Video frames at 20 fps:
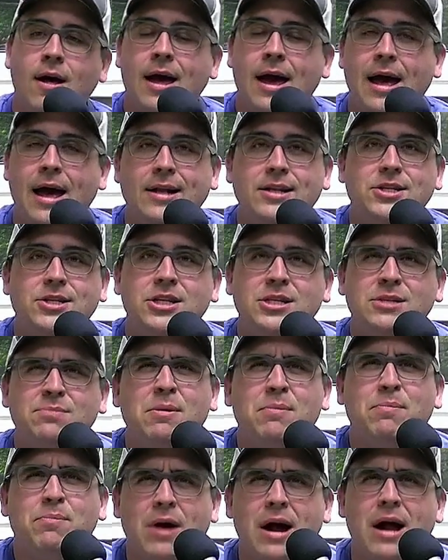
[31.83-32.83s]
just
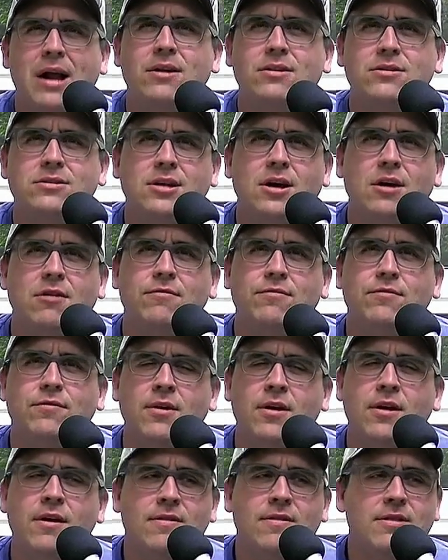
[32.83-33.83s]
be proud of yourself
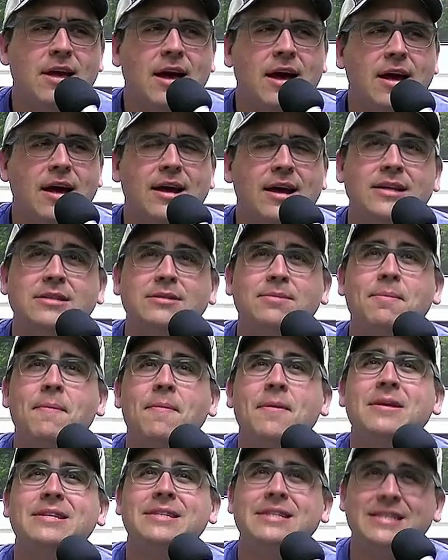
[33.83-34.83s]
that it's
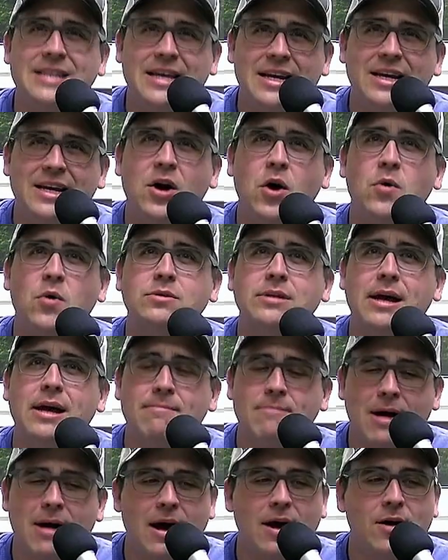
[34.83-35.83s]
Cinco de
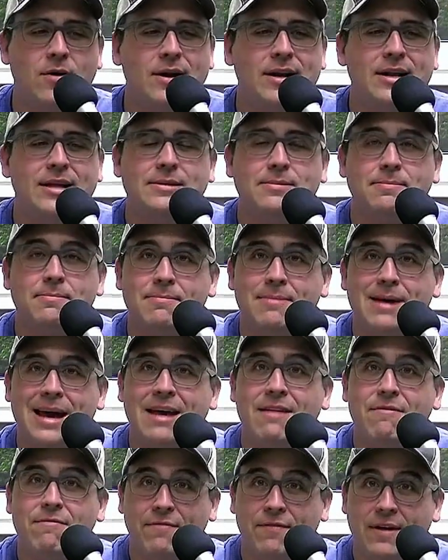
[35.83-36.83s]
Mayo. It is
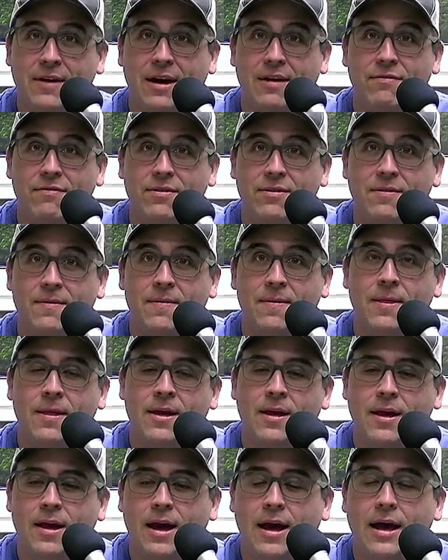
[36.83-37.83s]
May 5th.
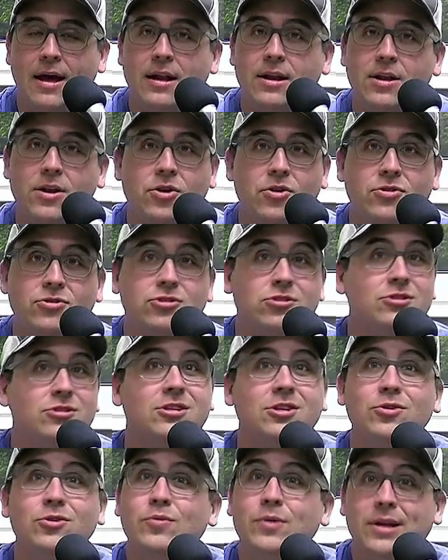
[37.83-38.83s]
And you're
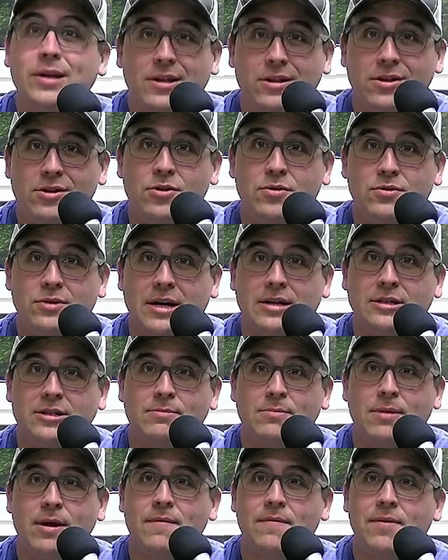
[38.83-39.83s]
still reading the New
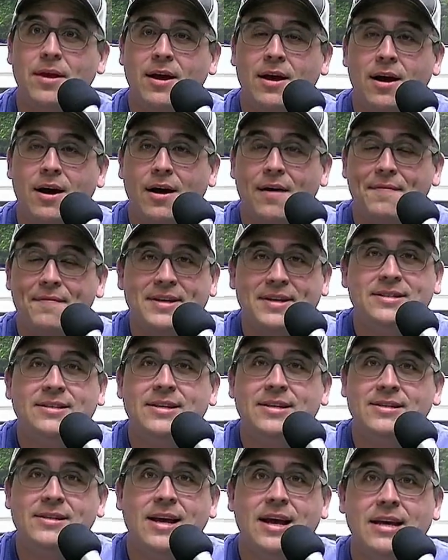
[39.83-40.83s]
Testament. This
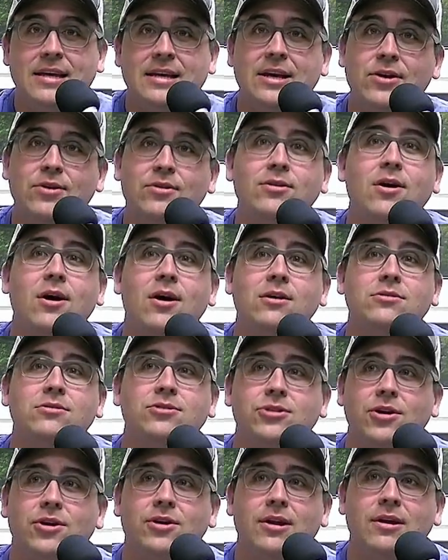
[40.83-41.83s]
is a year-long
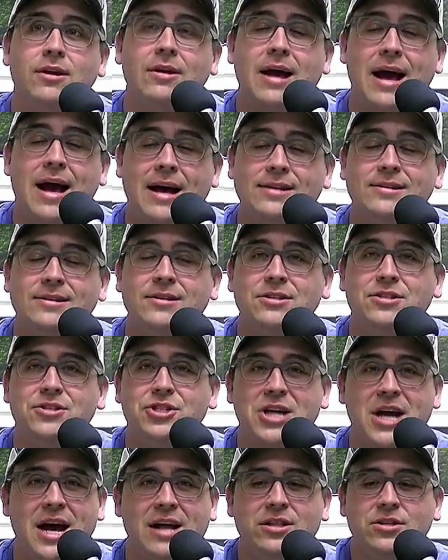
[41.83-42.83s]
journey, has its
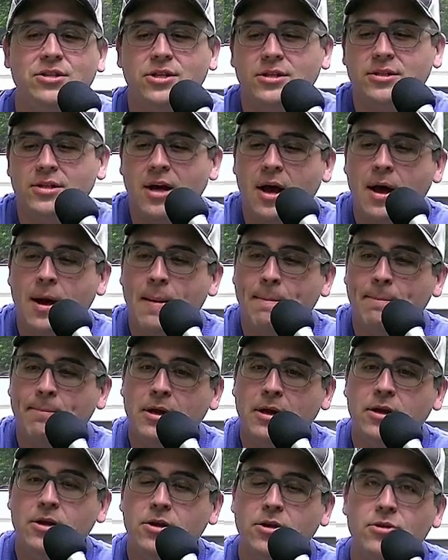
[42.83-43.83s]
challenges,
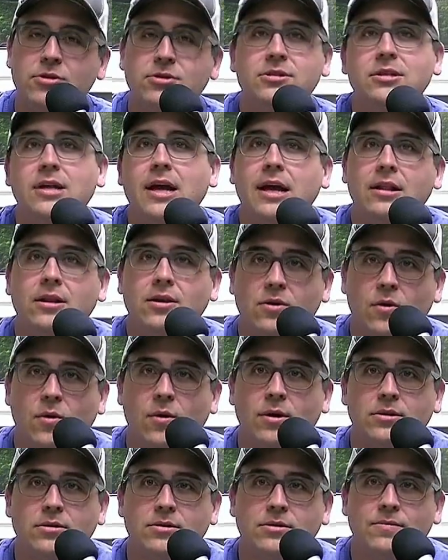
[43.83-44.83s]
but you're staying the
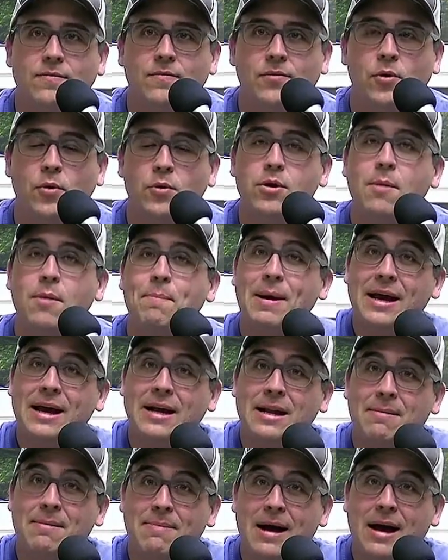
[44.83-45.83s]
course, or you're
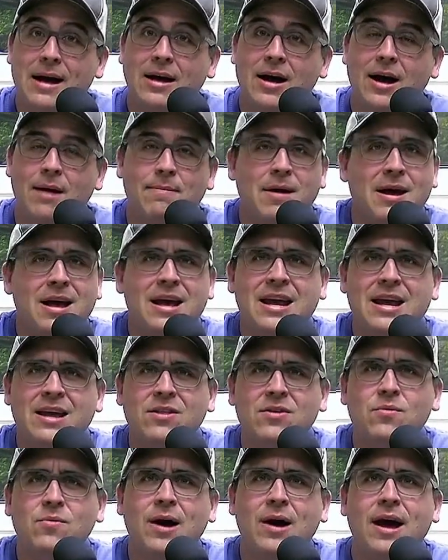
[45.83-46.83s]
picking it back up.
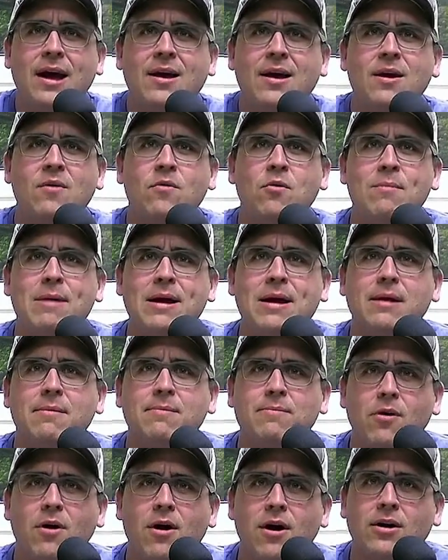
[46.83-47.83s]
Either way, we're making
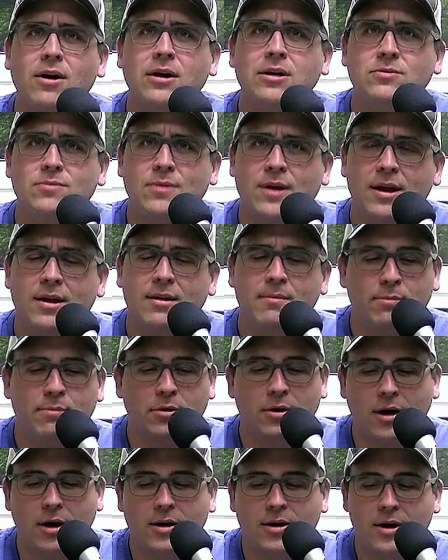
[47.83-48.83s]
progress, right?
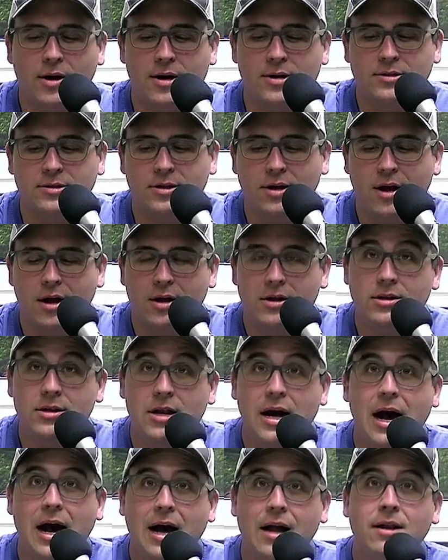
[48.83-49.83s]
Progress,
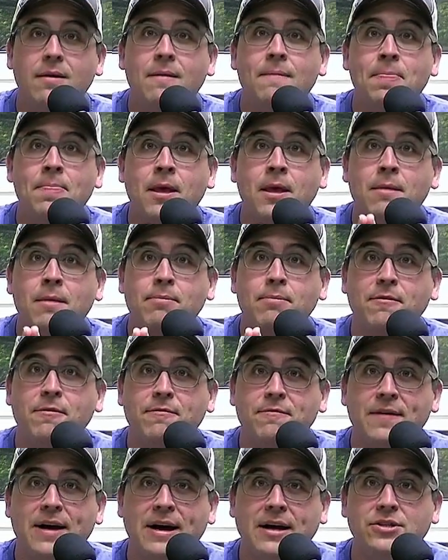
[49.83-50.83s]
not
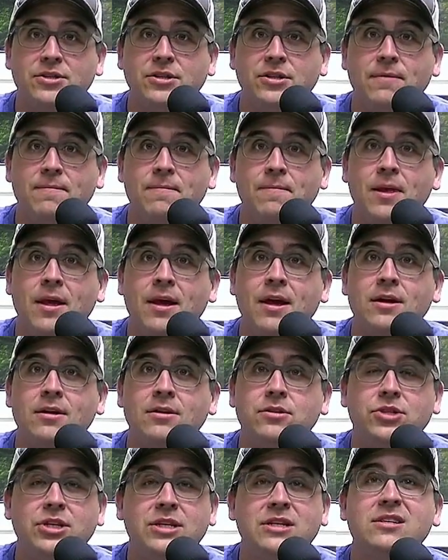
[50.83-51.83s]
perfection.
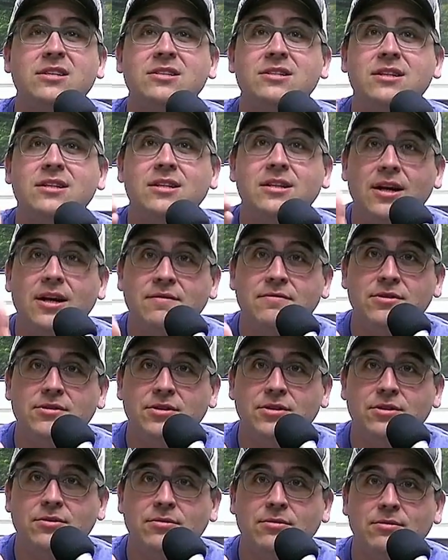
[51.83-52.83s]
Jesus loves
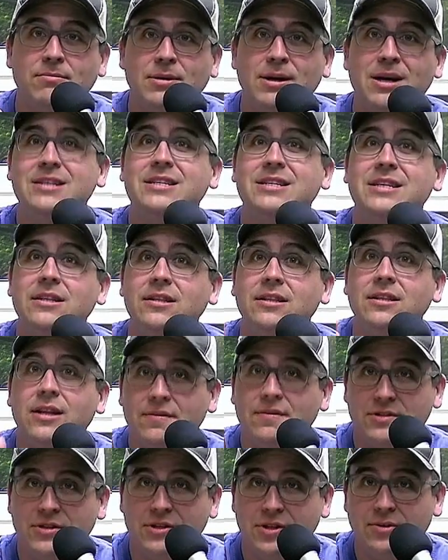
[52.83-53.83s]
you because he
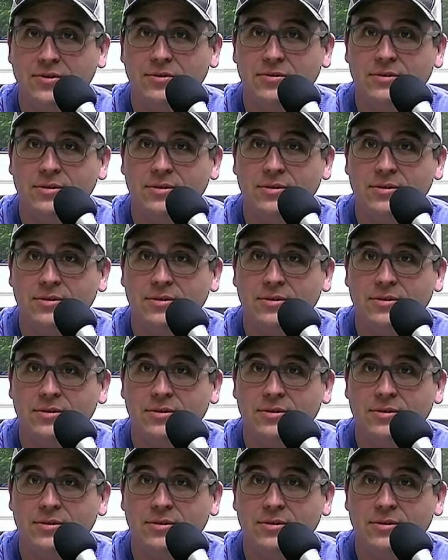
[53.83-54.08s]
loves you,